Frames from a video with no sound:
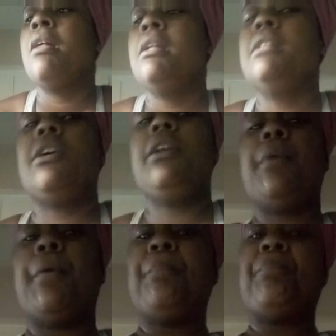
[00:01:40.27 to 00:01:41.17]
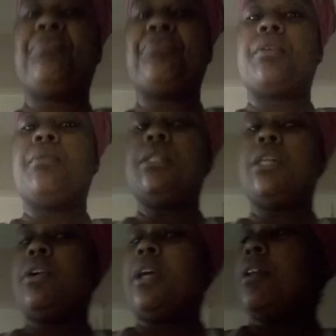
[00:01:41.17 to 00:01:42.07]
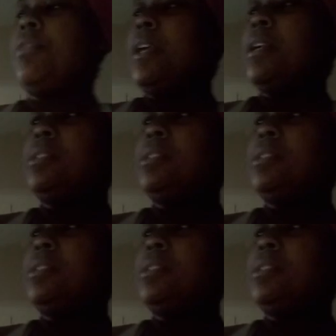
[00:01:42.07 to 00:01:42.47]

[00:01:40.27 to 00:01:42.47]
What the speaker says: So anyway, let me show y'all this